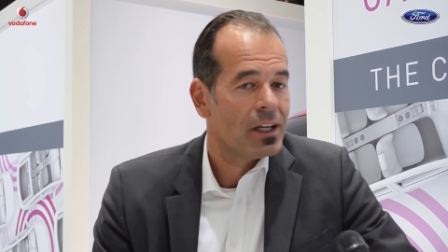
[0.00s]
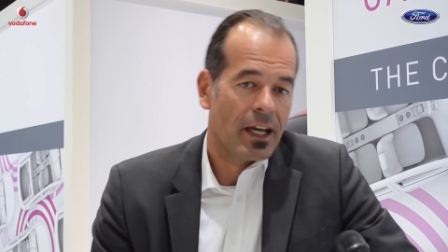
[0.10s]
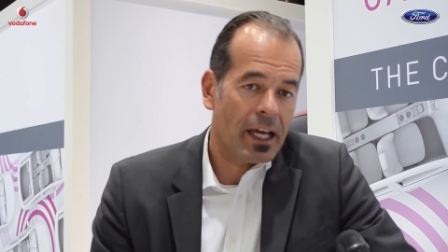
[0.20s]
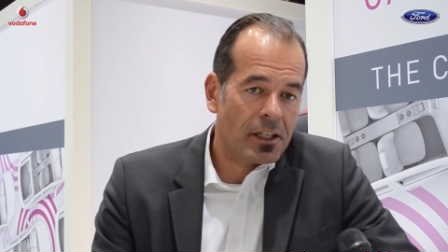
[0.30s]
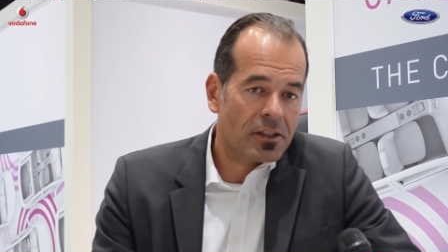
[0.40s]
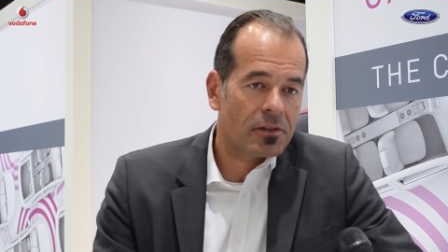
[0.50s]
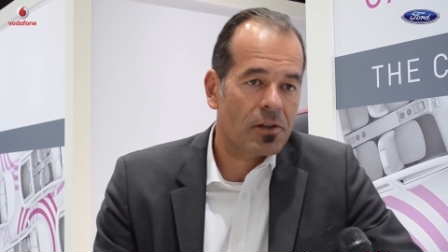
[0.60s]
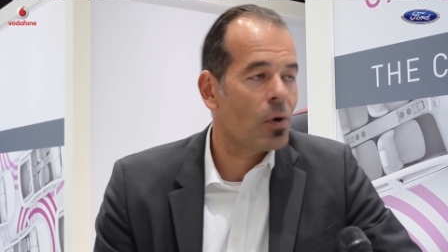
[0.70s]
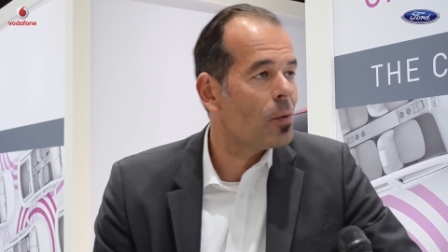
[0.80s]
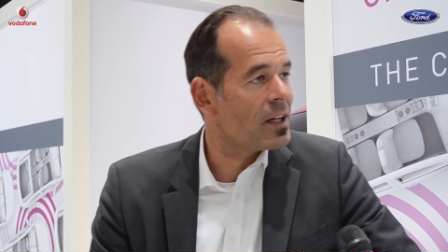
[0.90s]
And the
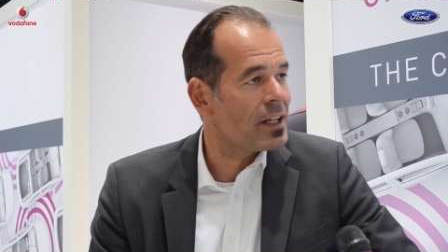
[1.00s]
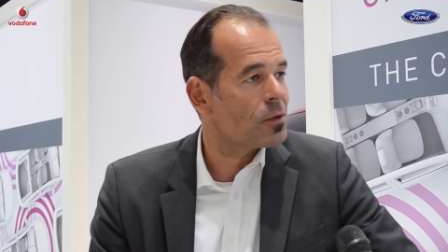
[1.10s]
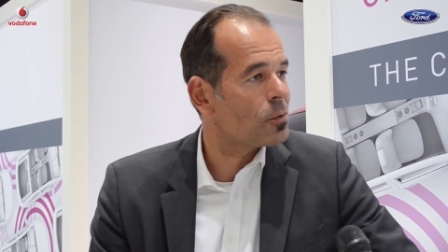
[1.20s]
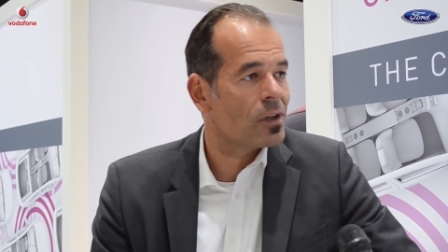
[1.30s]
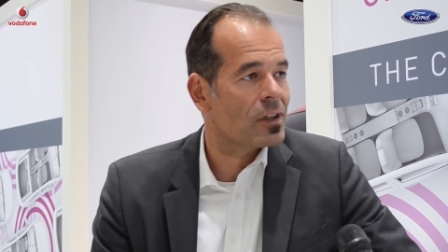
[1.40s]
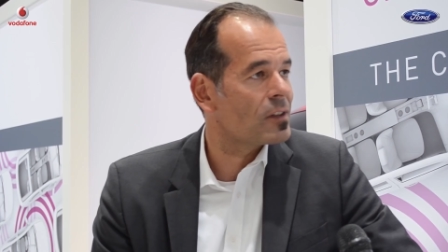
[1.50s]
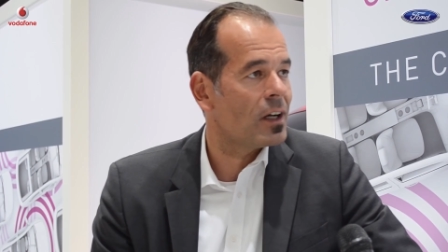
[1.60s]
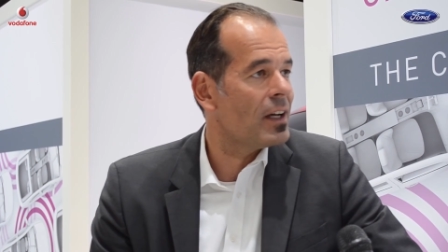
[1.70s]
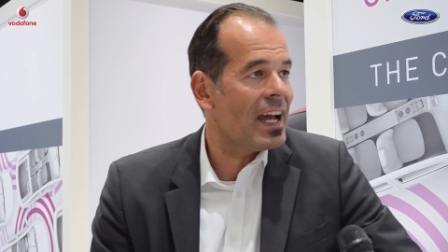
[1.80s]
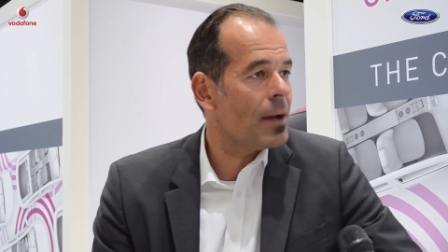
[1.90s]
mobile networks
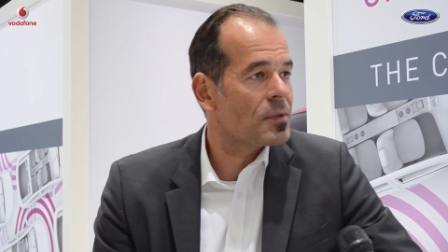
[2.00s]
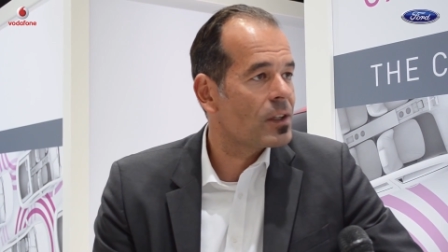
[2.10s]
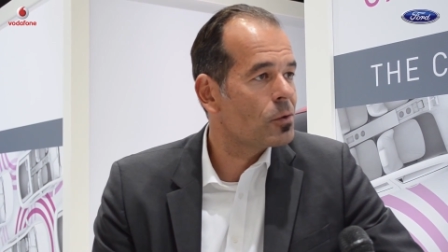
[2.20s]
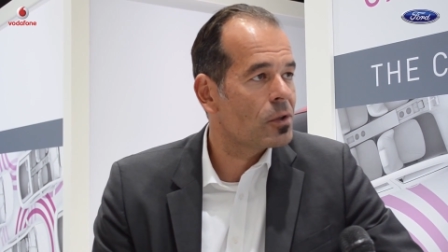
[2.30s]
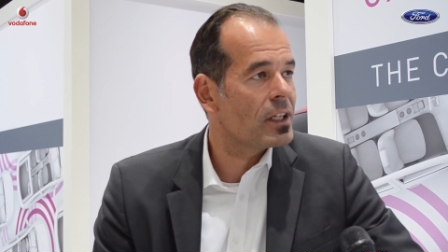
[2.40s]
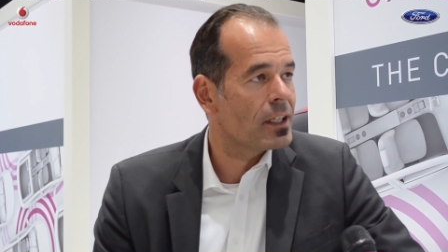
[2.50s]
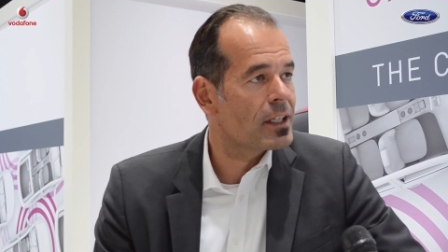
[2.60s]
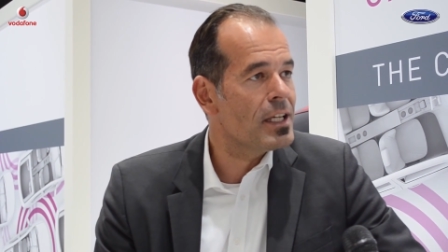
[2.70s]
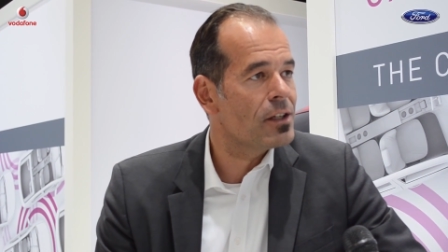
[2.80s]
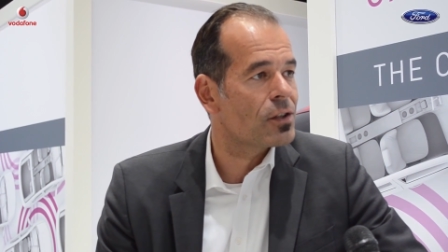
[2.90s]
are absolutely
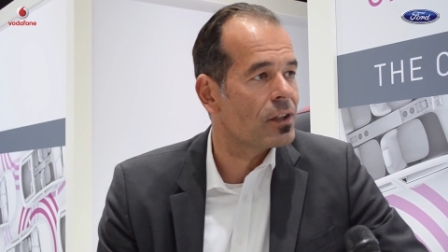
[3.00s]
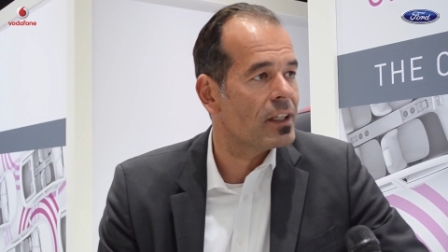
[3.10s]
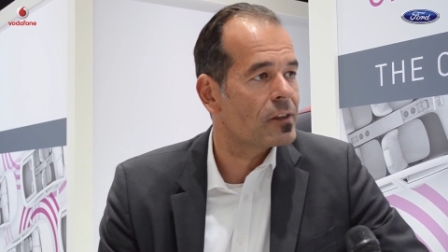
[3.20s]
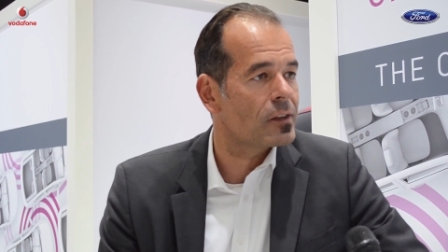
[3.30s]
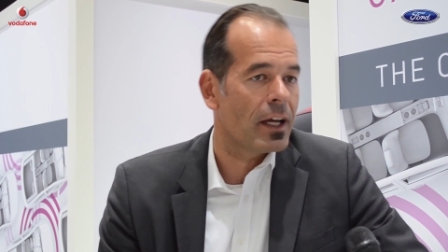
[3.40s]
key to this.